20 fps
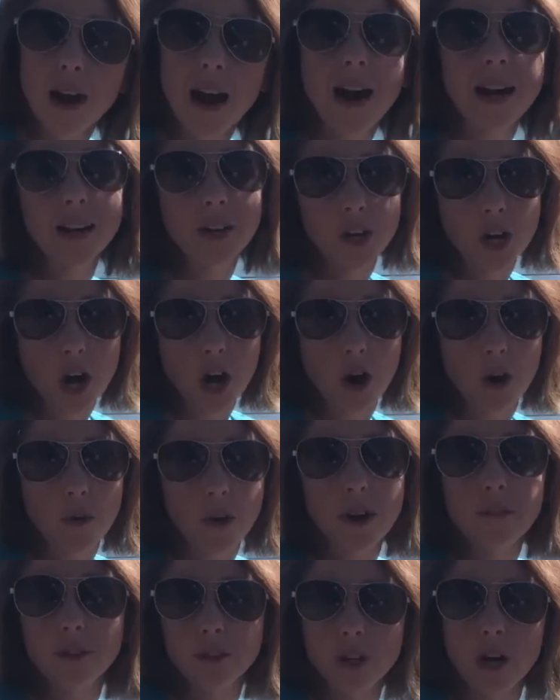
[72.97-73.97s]
how to know
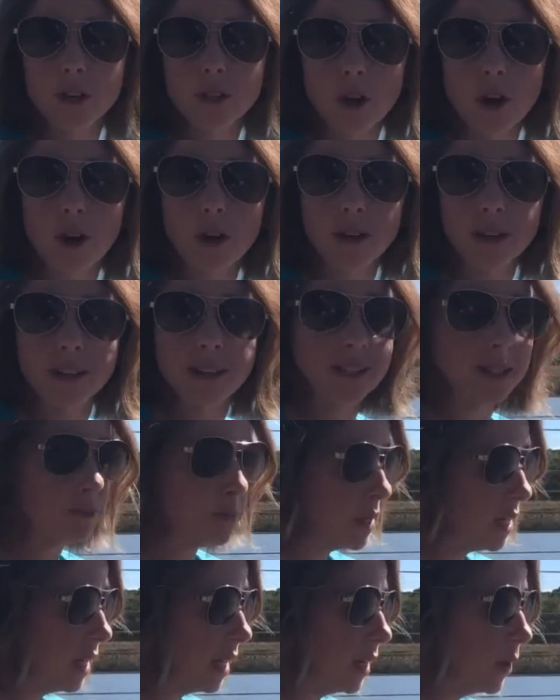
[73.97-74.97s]
if your dog's heart is
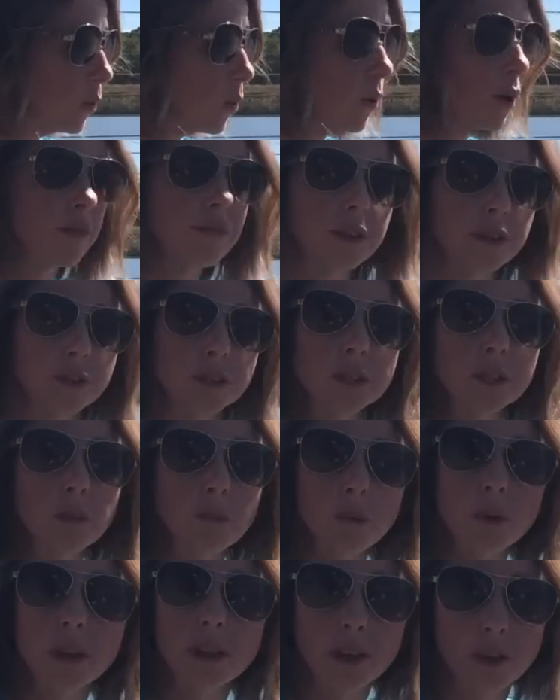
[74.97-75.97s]
beating or if they're still
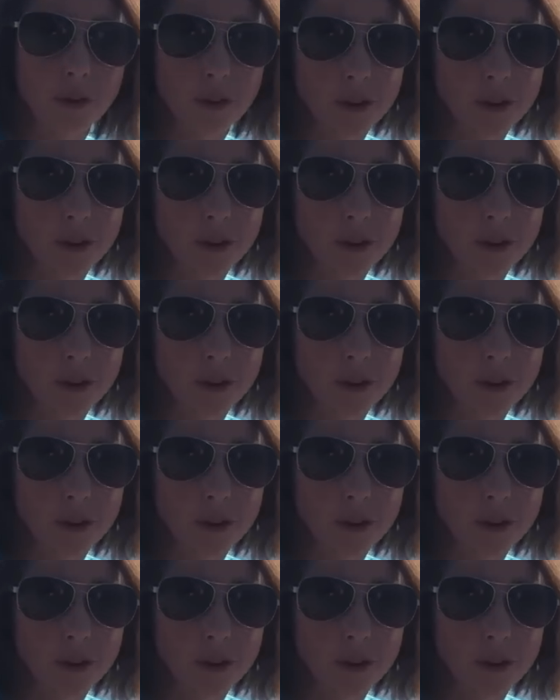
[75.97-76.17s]
breathing or